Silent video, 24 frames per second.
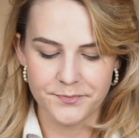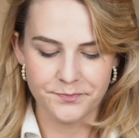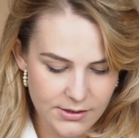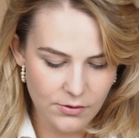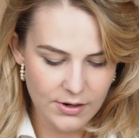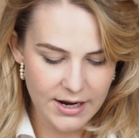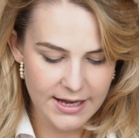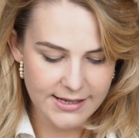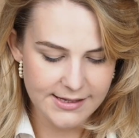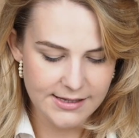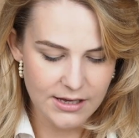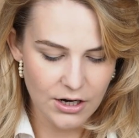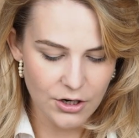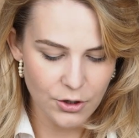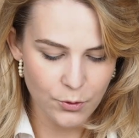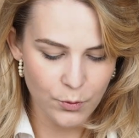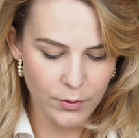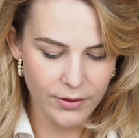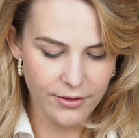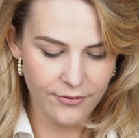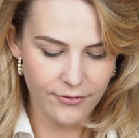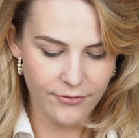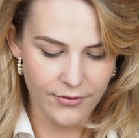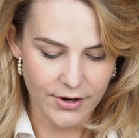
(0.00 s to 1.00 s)
So let's start
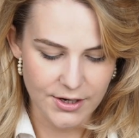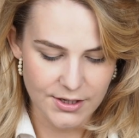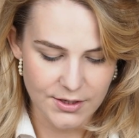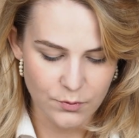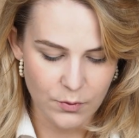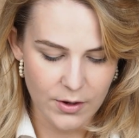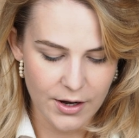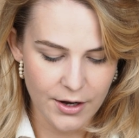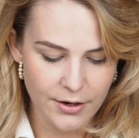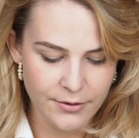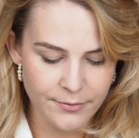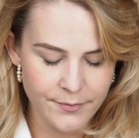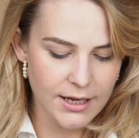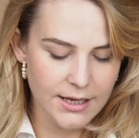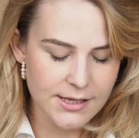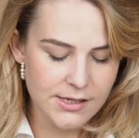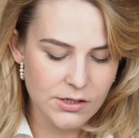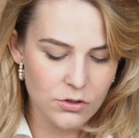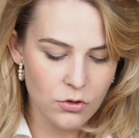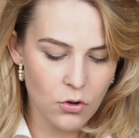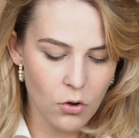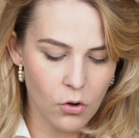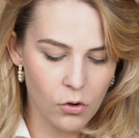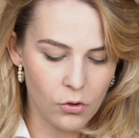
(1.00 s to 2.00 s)
with the first one.
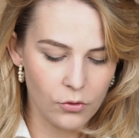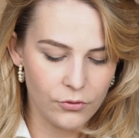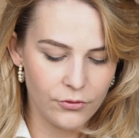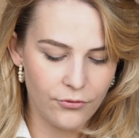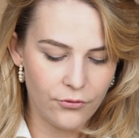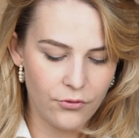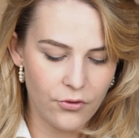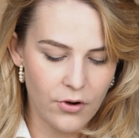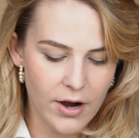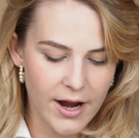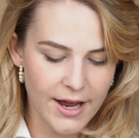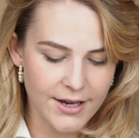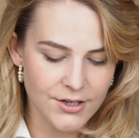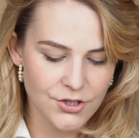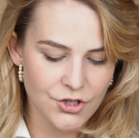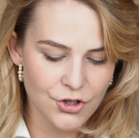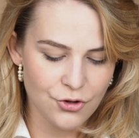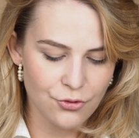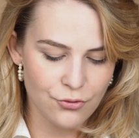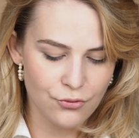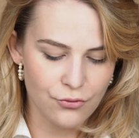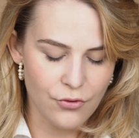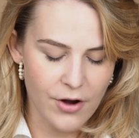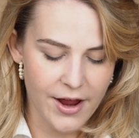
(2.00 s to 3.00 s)
It's called
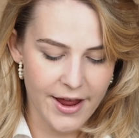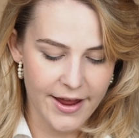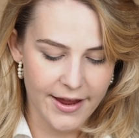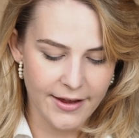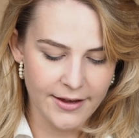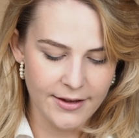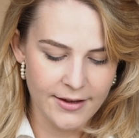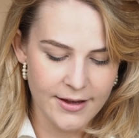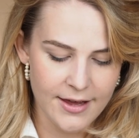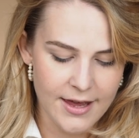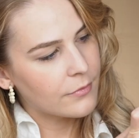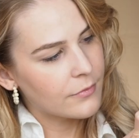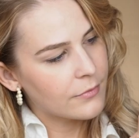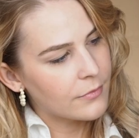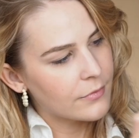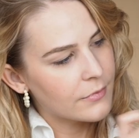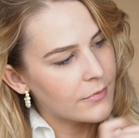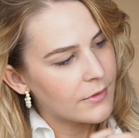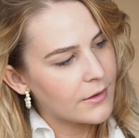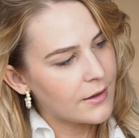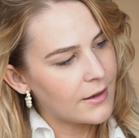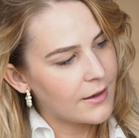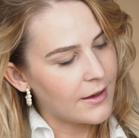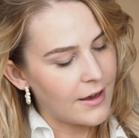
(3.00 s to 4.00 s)
French Grey.
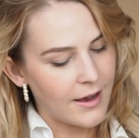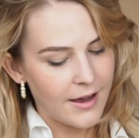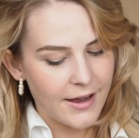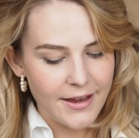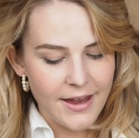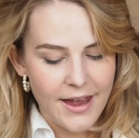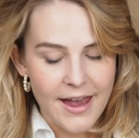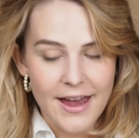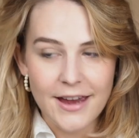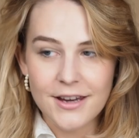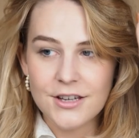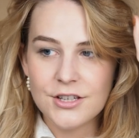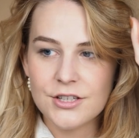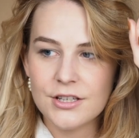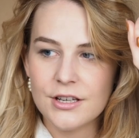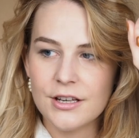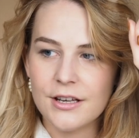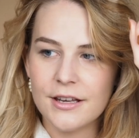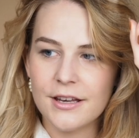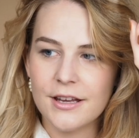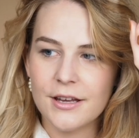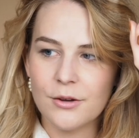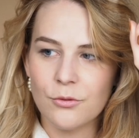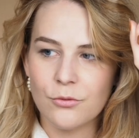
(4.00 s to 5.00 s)
I
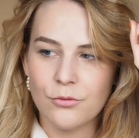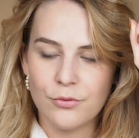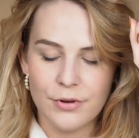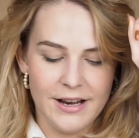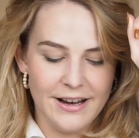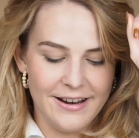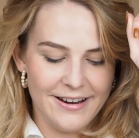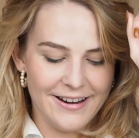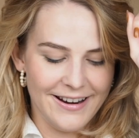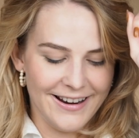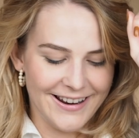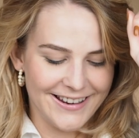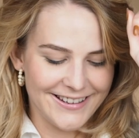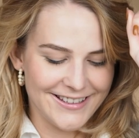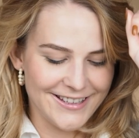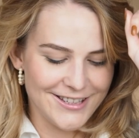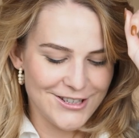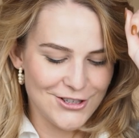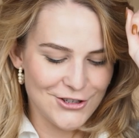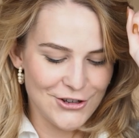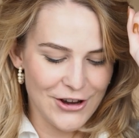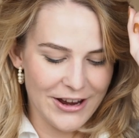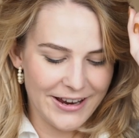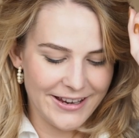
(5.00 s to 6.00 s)
actually really like
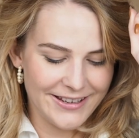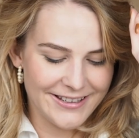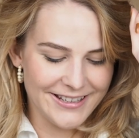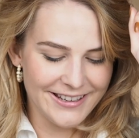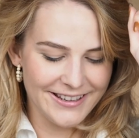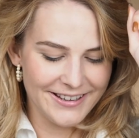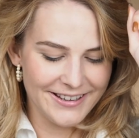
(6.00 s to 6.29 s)
this shade.